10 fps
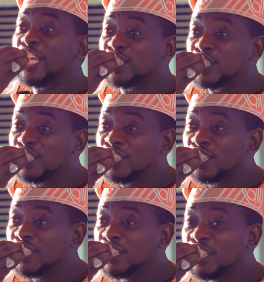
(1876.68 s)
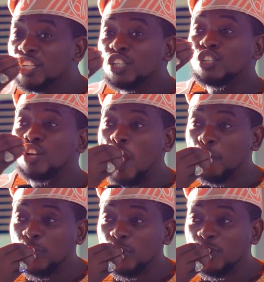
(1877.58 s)
Eat,
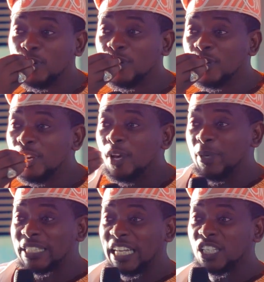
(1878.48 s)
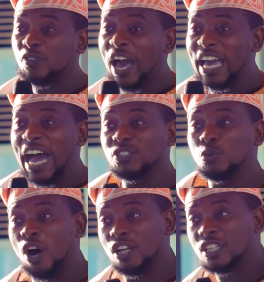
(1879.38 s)
shop, be satisfied, and
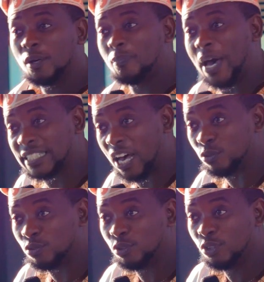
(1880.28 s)
do what? Pass out.